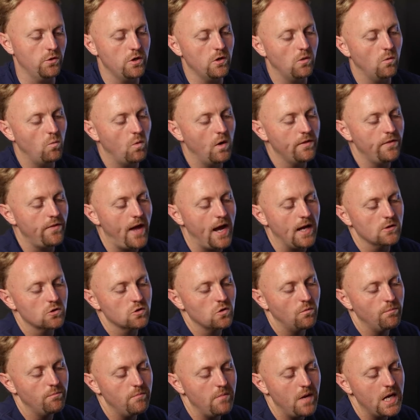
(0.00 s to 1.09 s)
You don't want that.
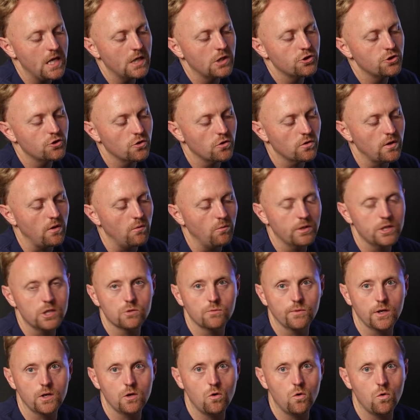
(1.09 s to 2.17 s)
So make sure that when you're
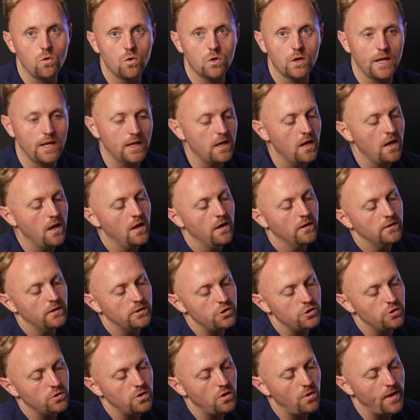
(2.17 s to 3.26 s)
recording
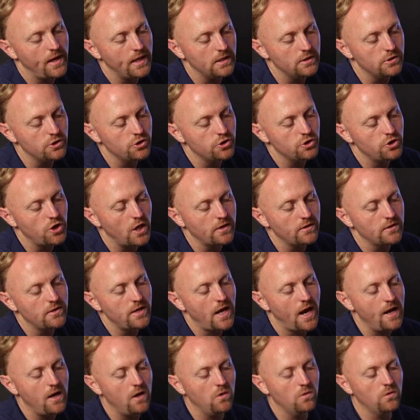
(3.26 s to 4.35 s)
that you go ahead and shut
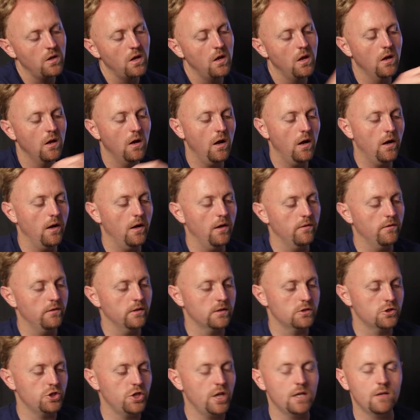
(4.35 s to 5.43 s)
down
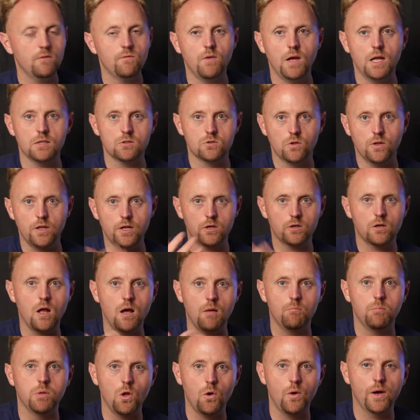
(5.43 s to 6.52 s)
the chin vent so that you're
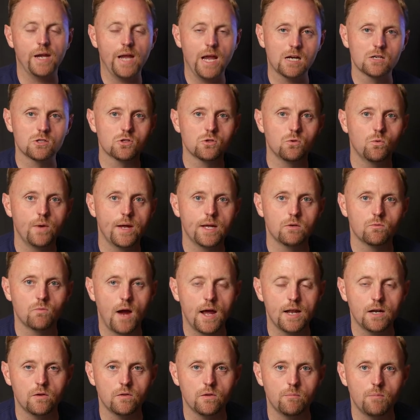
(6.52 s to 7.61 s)
not blowing extra wind
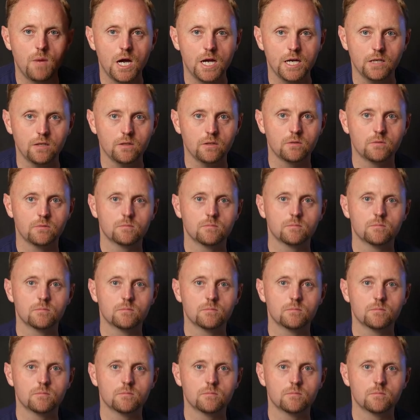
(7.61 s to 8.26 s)
right on the mic.